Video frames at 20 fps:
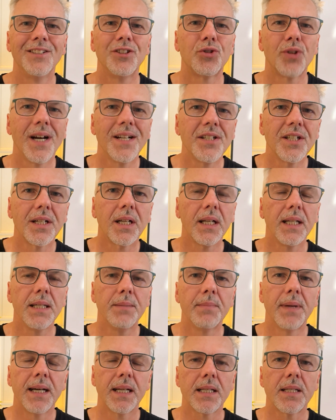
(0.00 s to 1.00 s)
And
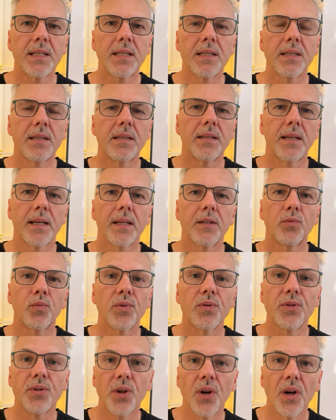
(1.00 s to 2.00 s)
tragically, Madison's death
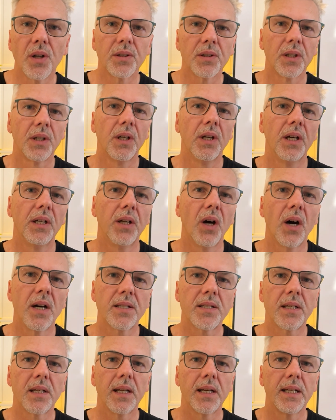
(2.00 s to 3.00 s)
was not an
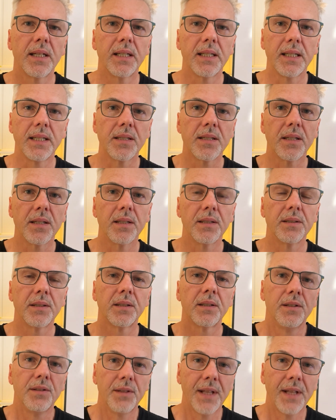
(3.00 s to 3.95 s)
isolated incident.